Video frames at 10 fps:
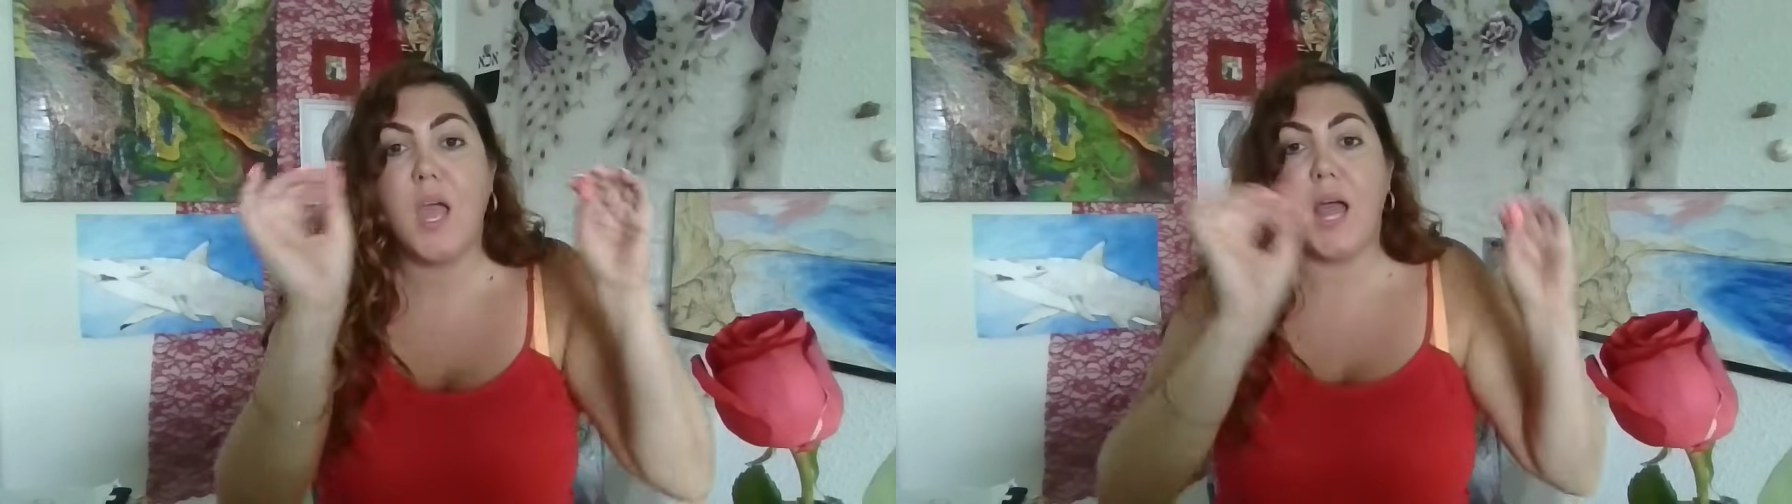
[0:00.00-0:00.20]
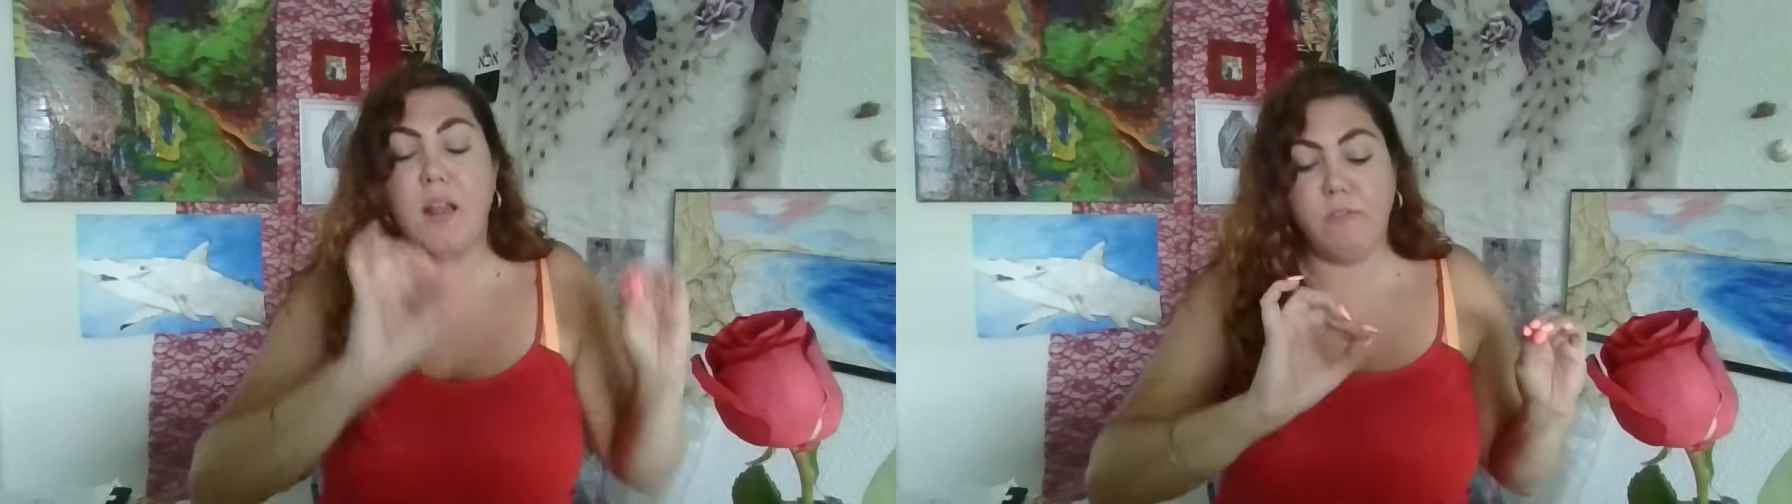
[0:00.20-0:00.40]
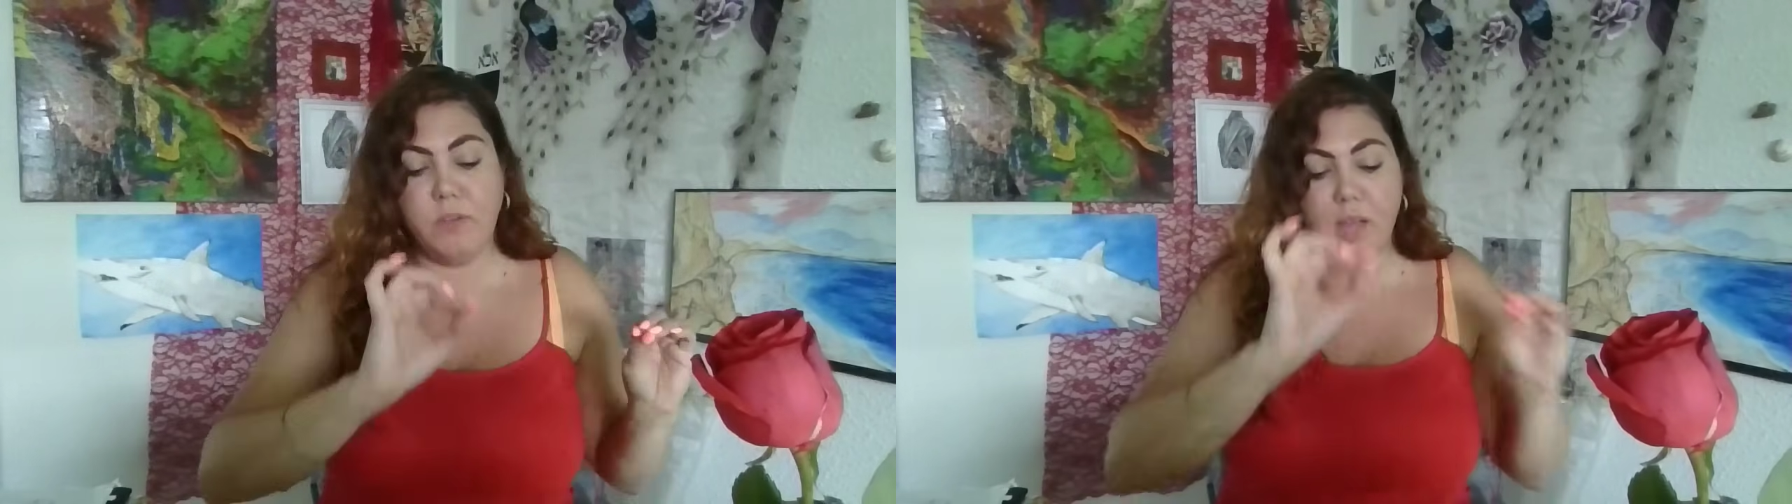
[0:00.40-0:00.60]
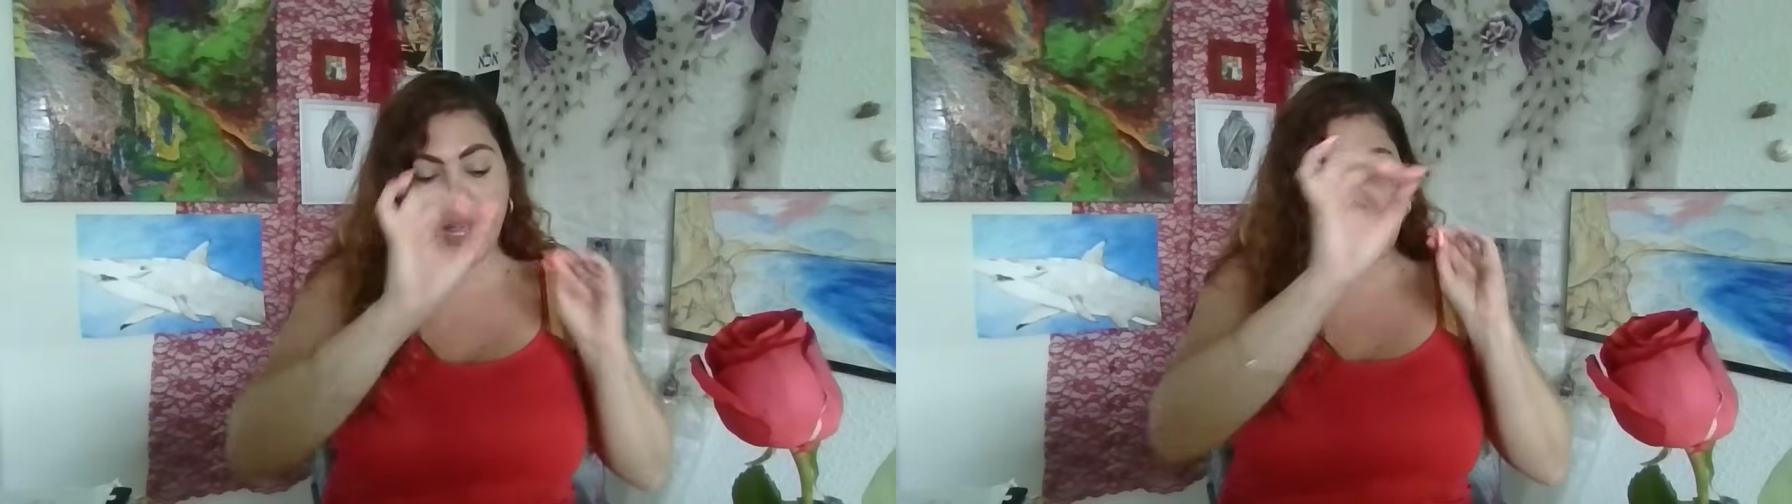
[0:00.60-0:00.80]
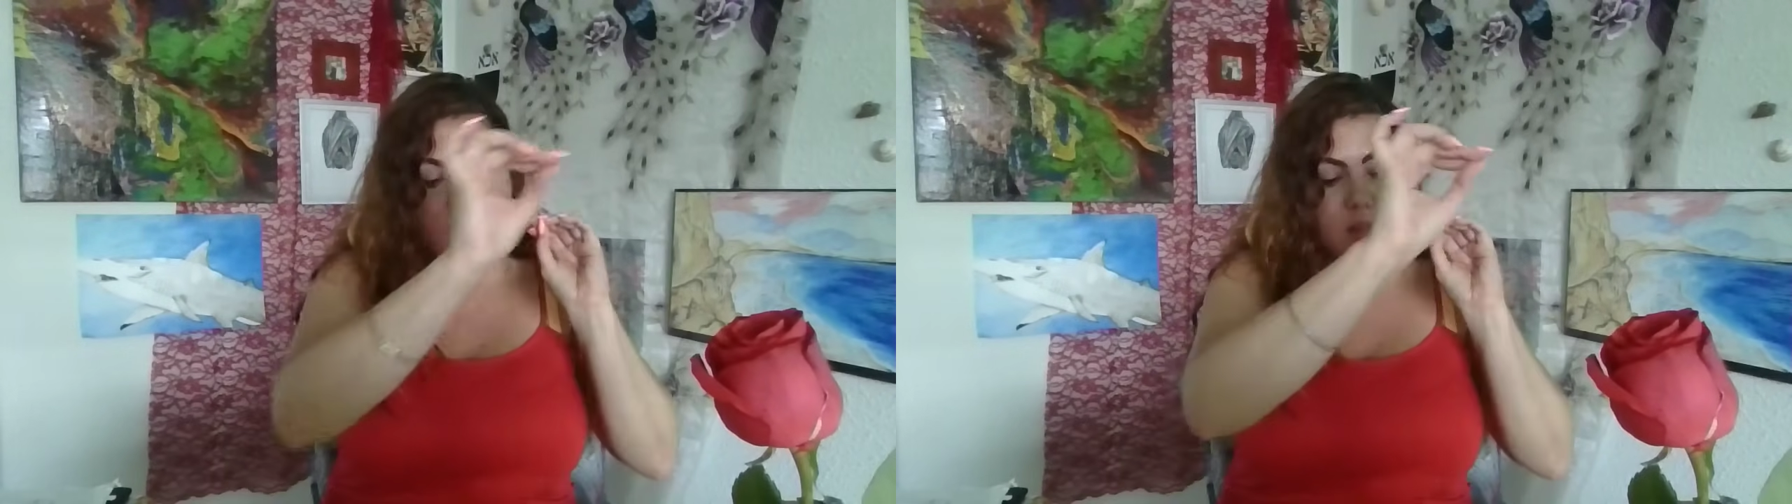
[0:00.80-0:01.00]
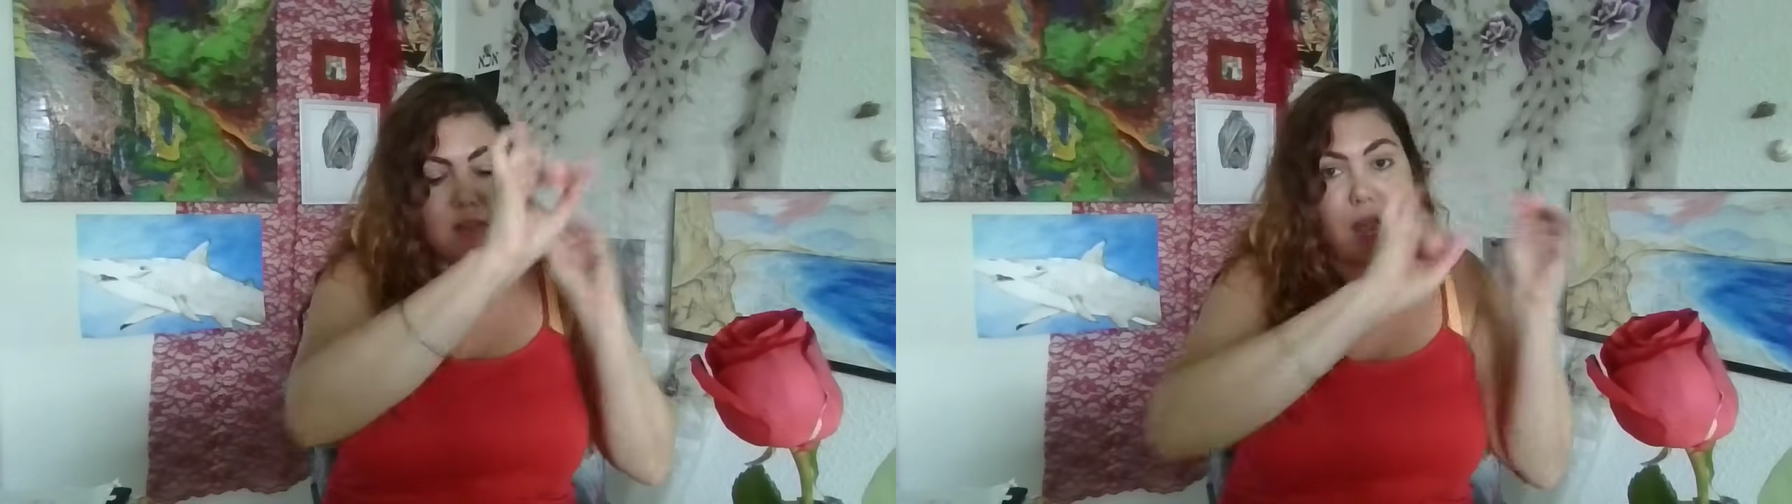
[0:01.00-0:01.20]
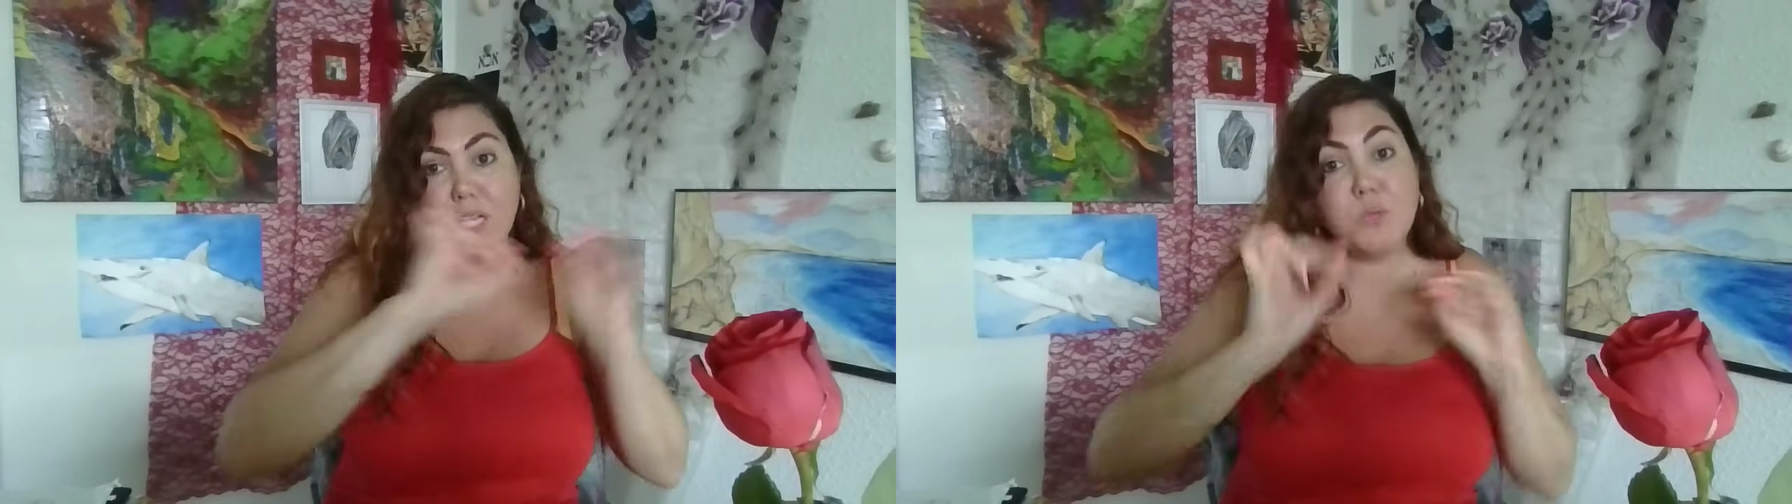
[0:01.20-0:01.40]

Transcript: And I feel like that's